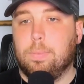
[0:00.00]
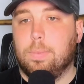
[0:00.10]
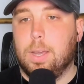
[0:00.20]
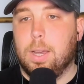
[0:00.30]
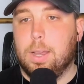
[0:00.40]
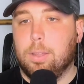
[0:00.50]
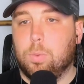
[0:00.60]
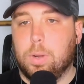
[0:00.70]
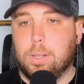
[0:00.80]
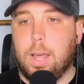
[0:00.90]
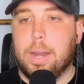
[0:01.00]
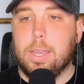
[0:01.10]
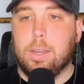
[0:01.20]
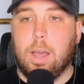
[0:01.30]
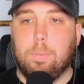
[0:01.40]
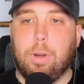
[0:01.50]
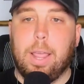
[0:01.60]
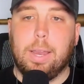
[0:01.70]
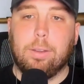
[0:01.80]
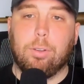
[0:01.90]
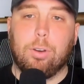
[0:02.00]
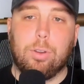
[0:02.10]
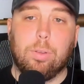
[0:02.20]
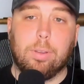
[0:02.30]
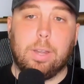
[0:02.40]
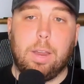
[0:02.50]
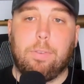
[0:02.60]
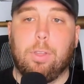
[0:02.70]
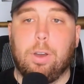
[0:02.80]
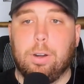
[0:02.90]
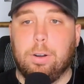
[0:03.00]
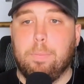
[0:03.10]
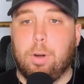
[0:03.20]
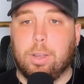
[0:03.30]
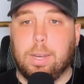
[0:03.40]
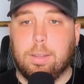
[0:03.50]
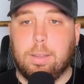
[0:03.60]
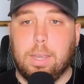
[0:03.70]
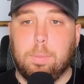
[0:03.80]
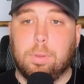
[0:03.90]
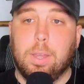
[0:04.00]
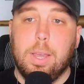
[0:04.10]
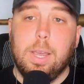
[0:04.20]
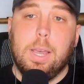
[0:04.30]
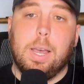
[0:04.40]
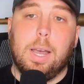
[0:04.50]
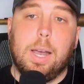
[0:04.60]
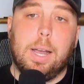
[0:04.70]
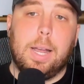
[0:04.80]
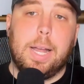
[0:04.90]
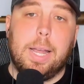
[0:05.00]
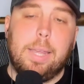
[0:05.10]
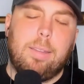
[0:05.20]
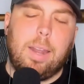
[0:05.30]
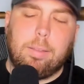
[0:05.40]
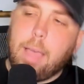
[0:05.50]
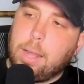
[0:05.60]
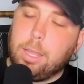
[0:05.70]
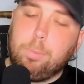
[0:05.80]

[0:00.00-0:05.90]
This is what a lot of e-com brands are using today for their marketing teams. It's not exactly